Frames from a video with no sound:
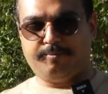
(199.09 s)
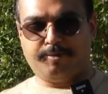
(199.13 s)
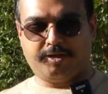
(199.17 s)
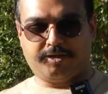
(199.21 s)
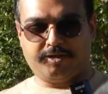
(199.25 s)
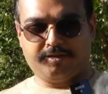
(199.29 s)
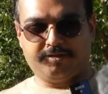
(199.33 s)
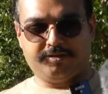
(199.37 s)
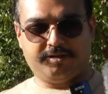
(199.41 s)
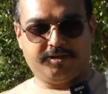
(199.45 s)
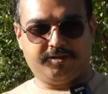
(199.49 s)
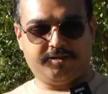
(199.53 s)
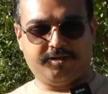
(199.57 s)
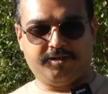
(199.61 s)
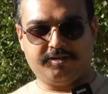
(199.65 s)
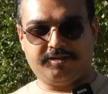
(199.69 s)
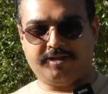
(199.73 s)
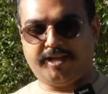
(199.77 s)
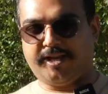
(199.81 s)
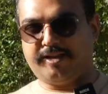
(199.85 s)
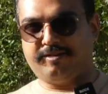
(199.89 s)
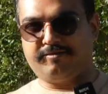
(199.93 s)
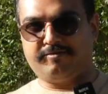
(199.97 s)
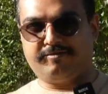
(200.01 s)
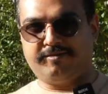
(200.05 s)
because this is
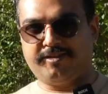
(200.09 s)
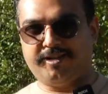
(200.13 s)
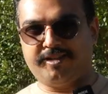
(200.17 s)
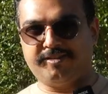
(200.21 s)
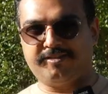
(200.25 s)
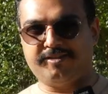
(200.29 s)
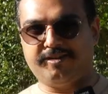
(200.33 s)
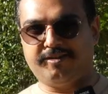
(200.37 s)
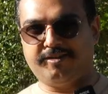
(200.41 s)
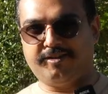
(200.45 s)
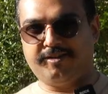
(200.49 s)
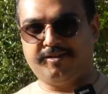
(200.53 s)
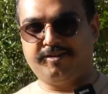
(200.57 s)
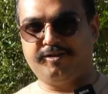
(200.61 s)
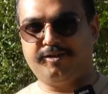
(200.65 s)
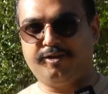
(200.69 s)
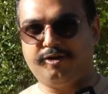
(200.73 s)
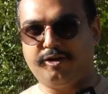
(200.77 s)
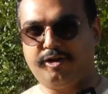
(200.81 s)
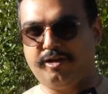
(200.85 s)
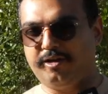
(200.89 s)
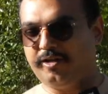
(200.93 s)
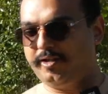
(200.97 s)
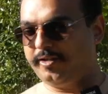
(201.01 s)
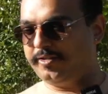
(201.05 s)
like less than
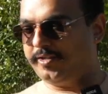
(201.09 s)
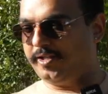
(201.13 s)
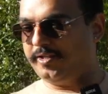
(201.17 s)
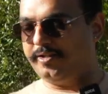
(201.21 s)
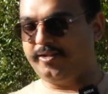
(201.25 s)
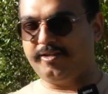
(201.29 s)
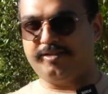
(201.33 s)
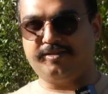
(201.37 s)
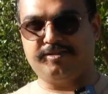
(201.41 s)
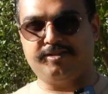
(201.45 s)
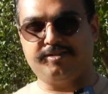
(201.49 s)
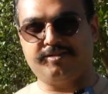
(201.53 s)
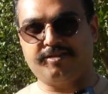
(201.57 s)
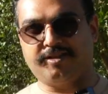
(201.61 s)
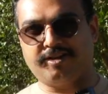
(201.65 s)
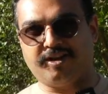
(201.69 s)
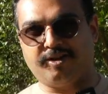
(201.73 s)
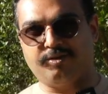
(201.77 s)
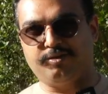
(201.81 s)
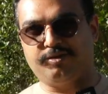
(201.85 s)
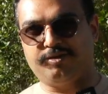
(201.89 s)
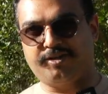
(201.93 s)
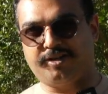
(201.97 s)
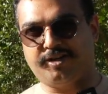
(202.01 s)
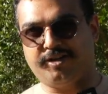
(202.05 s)
$100 and this is
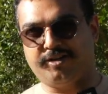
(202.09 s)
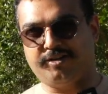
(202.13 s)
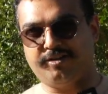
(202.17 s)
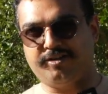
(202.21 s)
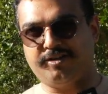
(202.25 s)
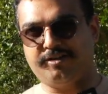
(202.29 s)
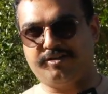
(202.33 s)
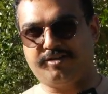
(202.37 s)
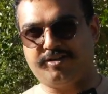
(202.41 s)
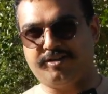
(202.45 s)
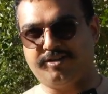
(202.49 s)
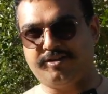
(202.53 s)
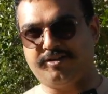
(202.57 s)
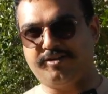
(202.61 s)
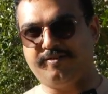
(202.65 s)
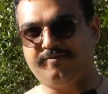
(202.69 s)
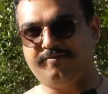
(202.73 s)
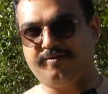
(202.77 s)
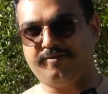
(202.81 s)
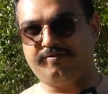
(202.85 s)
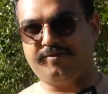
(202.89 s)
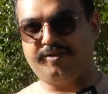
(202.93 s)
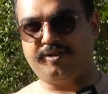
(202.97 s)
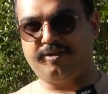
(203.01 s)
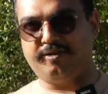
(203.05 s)
around $300,
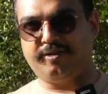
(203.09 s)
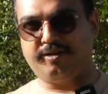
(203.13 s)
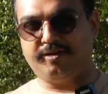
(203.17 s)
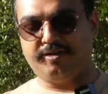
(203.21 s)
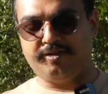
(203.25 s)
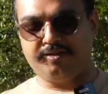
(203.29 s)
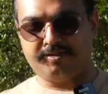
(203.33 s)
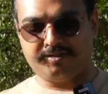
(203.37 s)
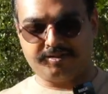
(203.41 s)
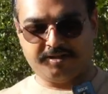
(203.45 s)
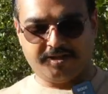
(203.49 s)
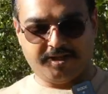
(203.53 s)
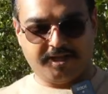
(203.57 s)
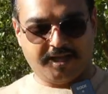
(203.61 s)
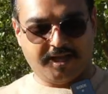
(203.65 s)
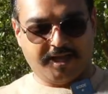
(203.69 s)
$350.